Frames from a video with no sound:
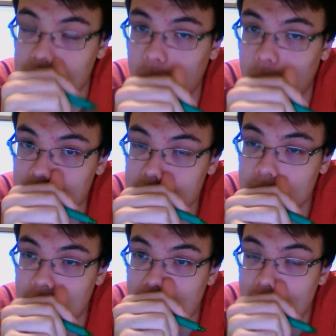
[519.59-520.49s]
equals,
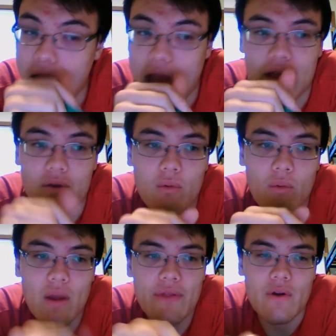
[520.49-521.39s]
and
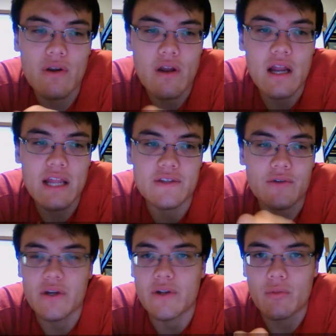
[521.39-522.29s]
whether or not it's a
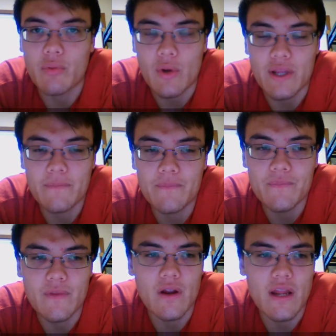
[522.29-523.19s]
critical point,
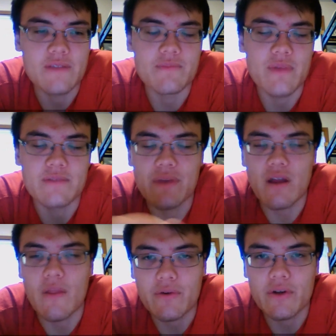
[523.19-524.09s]
or it's
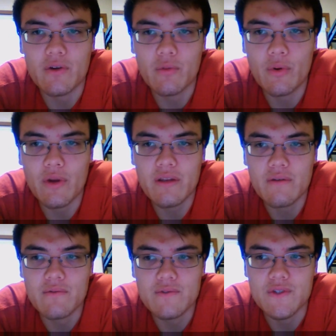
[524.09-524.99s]
beyond the critical point.
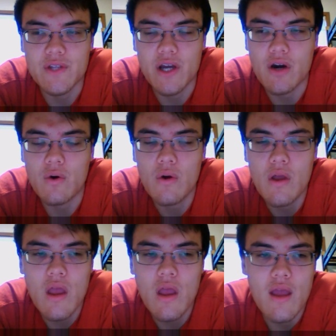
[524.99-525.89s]
So
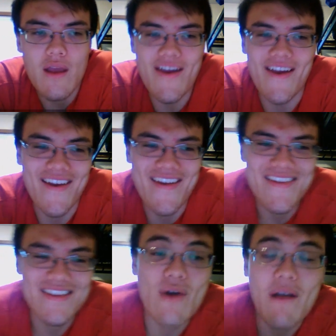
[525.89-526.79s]
you